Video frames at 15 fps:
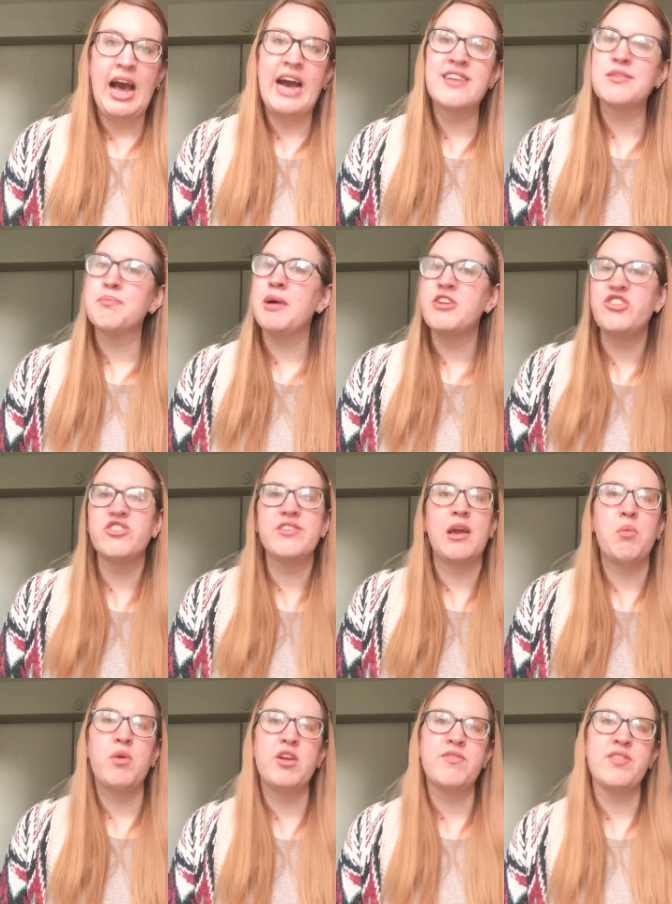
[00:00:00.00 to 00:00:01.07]
As much as
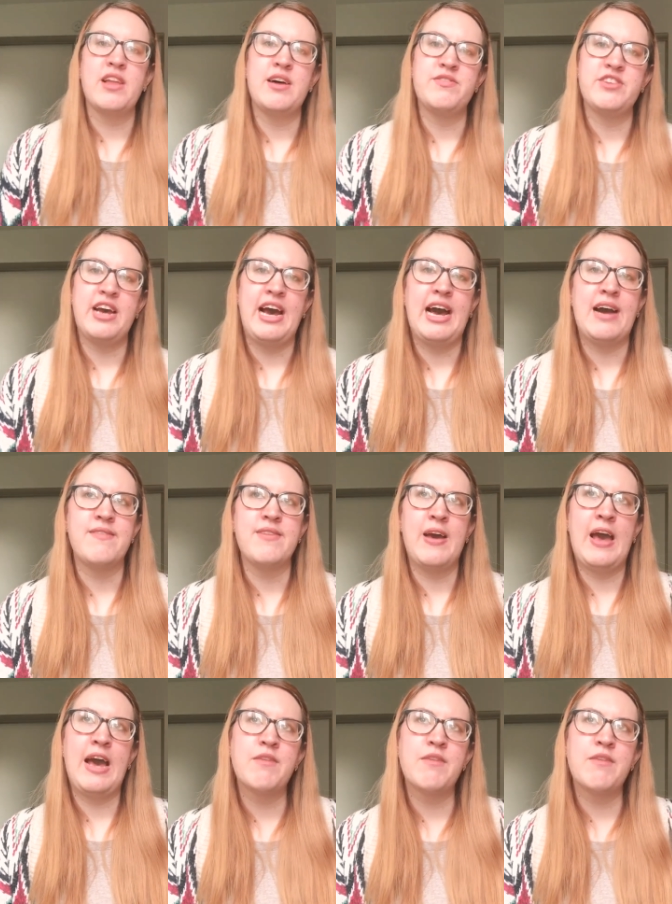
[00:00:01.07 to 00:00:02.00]
I would have loved to have